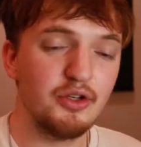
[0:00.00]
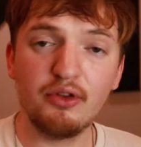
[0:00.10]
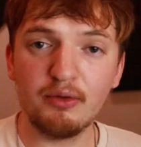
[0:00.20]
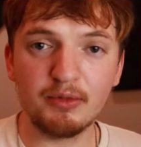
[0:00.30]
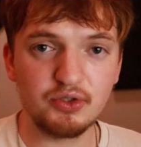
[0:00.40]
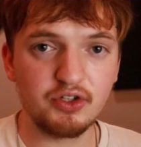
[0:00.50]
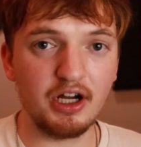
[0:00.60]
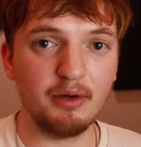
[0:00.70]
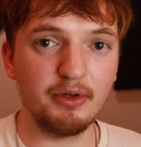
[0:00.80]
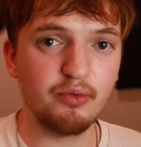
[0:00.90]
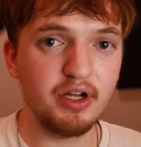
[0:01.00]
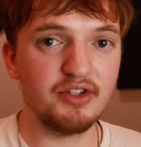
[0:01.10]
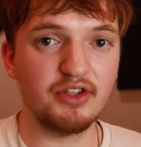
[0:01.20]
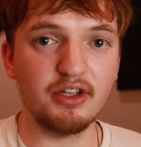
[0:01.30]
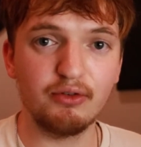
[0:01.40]
Two of the most common
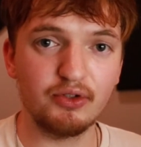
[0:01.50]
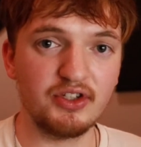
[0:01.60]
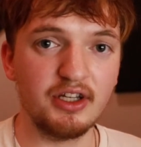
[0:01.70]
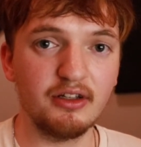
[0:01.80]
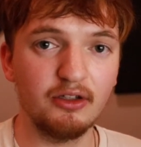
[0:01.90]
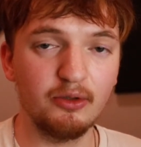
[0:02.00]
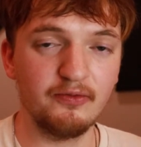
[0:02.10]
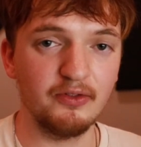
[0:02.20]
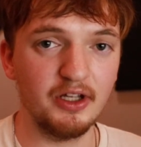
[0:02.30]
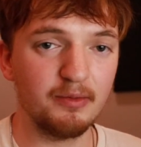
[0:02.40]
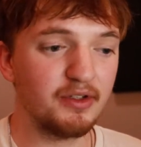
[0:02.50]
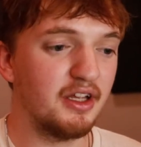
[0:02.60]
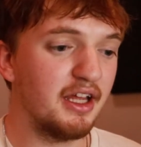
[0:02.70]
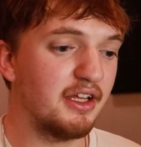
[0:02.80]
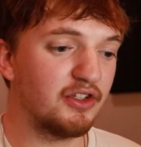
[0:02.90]
ways that you'll see a loop flipped
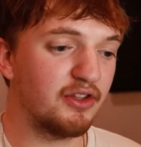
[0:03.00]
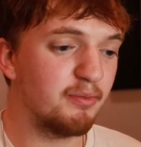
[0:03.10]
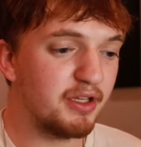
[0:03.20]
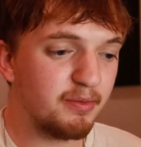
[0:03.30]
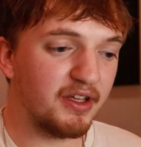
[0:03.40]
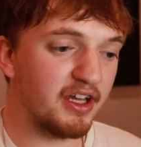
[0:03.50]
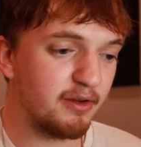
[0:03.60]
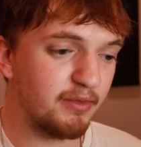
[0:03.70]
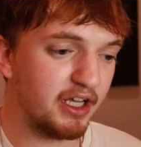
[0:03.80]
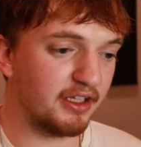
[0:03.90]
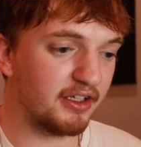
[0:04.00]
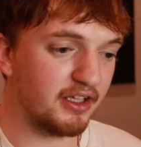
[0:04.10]
is the BPM and the